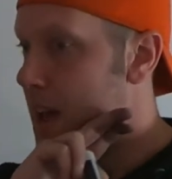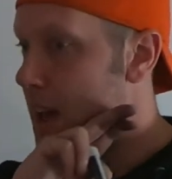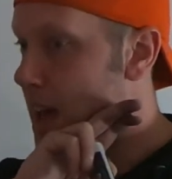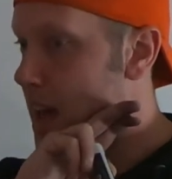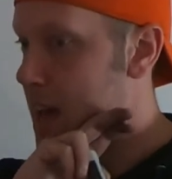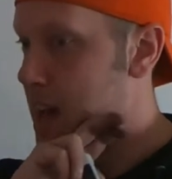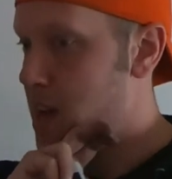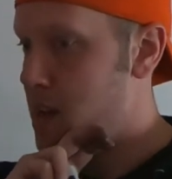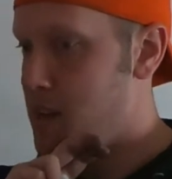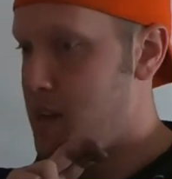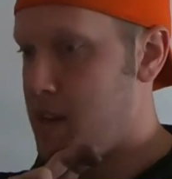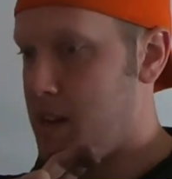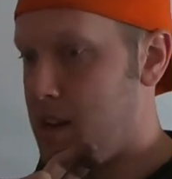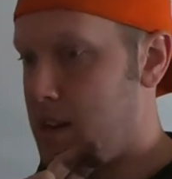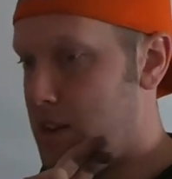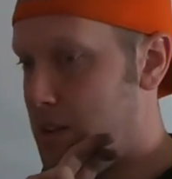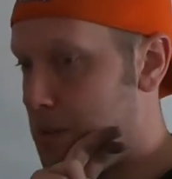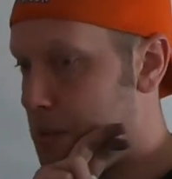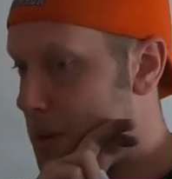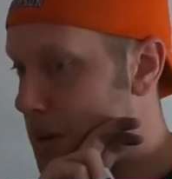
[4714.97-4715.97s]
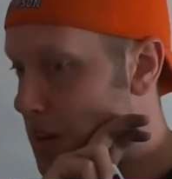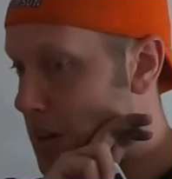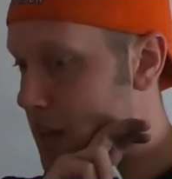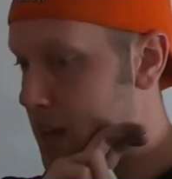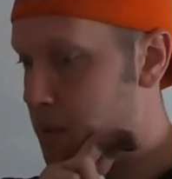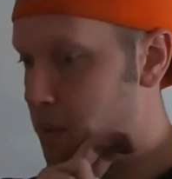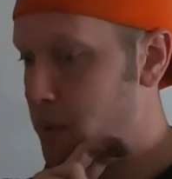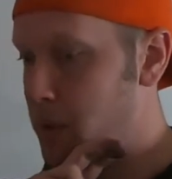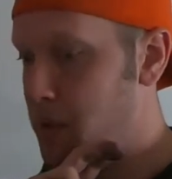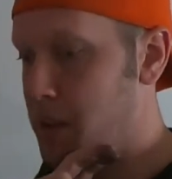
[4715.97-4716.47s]
And, I
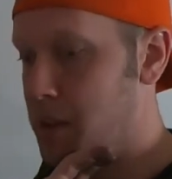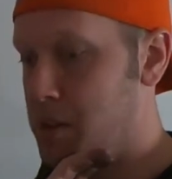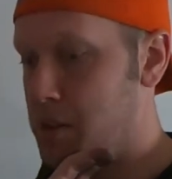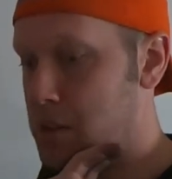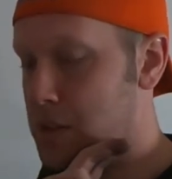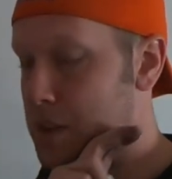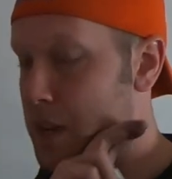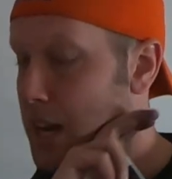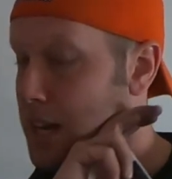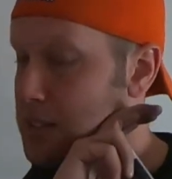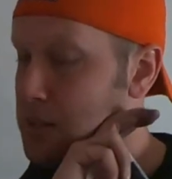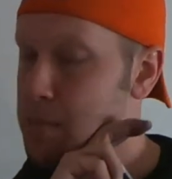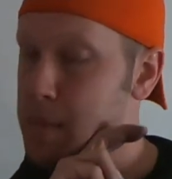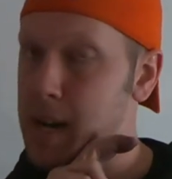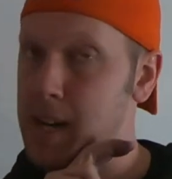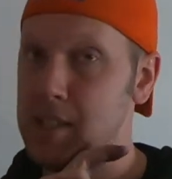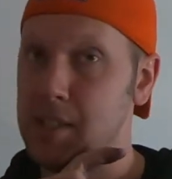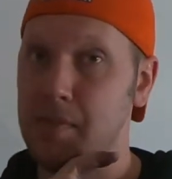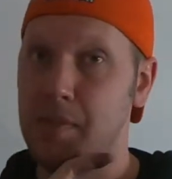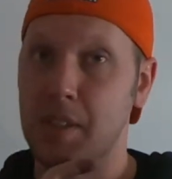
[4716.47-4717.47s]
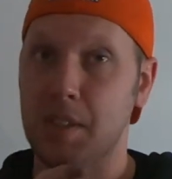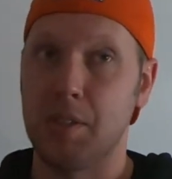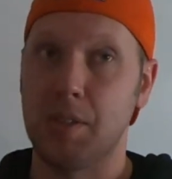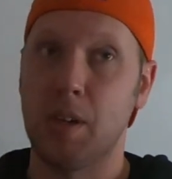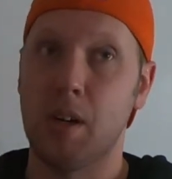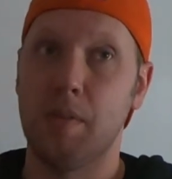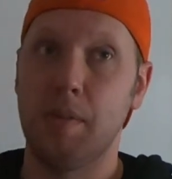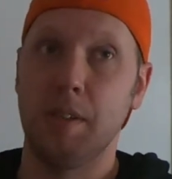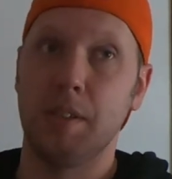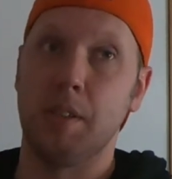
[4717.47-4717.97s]
really do you guys a massive
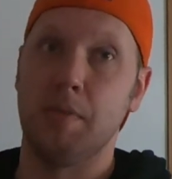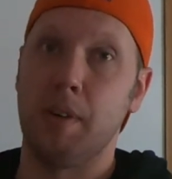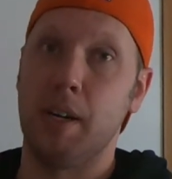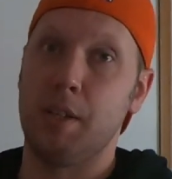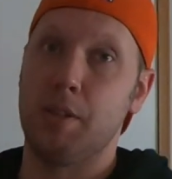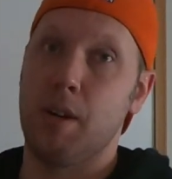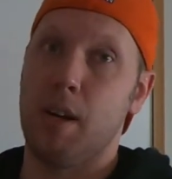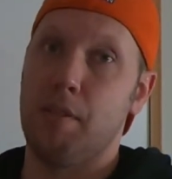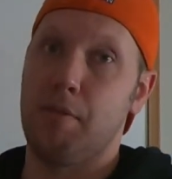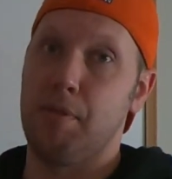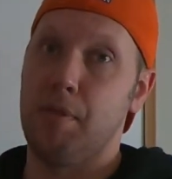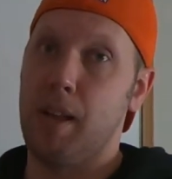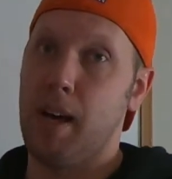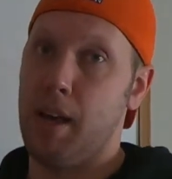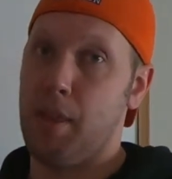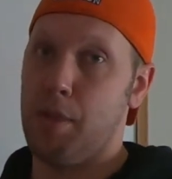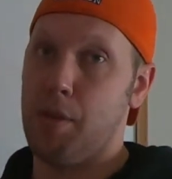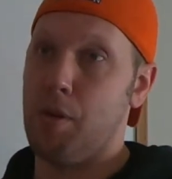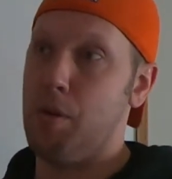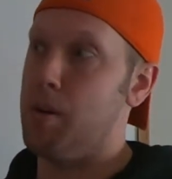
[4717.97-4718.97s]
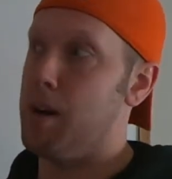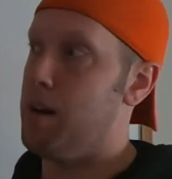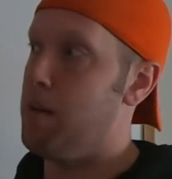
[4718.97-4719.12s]
disservice if I try to fly through it.